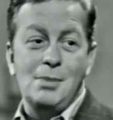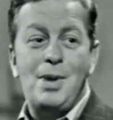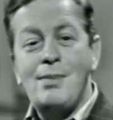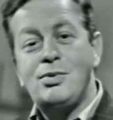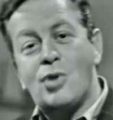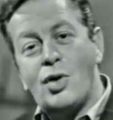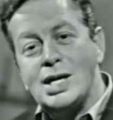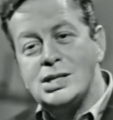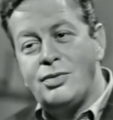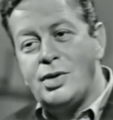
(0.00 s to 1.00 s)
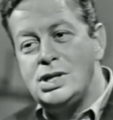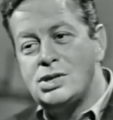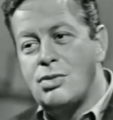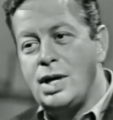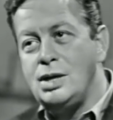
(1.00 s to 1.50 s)
Bob Dorough has a very
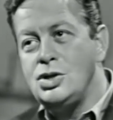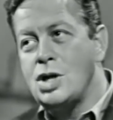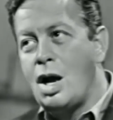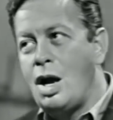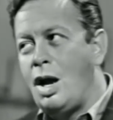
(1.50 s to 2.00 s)
strange,